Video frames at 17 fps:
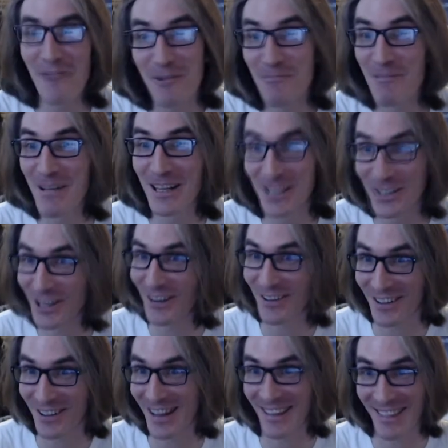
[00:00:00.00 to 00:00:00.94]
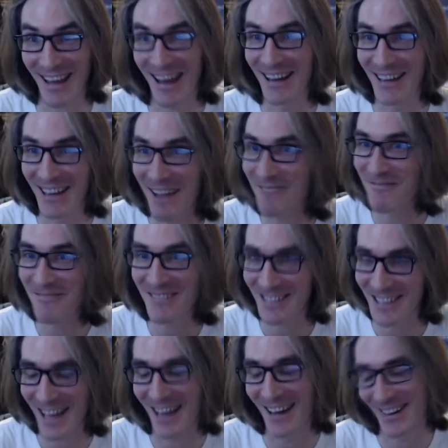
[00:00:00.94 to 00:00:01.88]
It would be just like that.
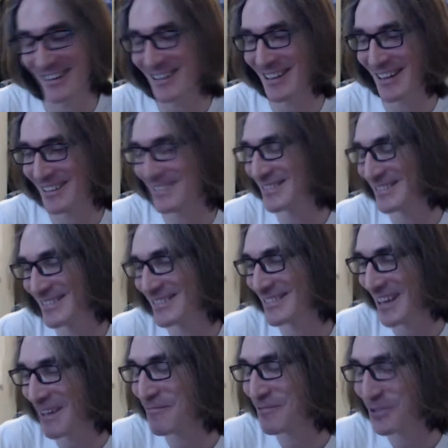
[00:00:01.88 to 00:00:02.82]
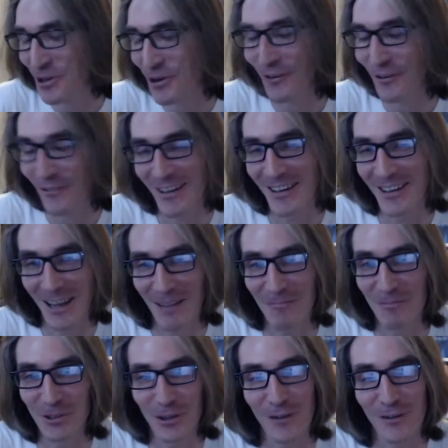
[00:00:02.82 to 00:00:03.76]
I'm sure of
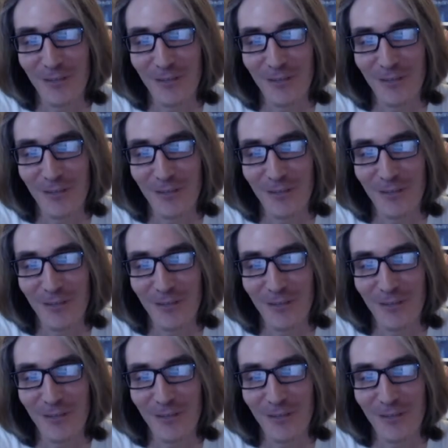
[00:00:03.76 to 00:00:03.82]
it.